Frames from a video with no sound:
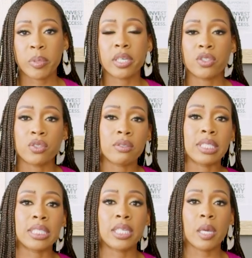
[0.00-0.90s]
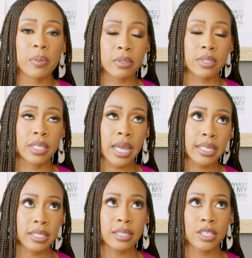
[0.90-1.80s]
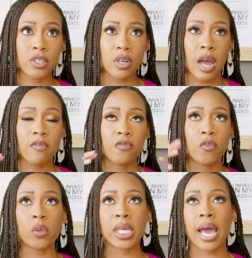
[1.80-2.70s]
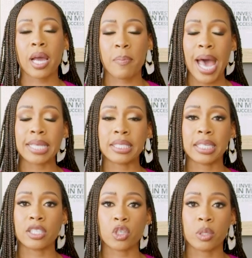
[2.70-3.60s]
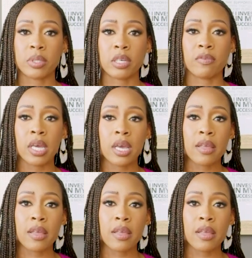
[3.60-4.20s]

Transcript: because typ- technically you're not fully at capacity in terms of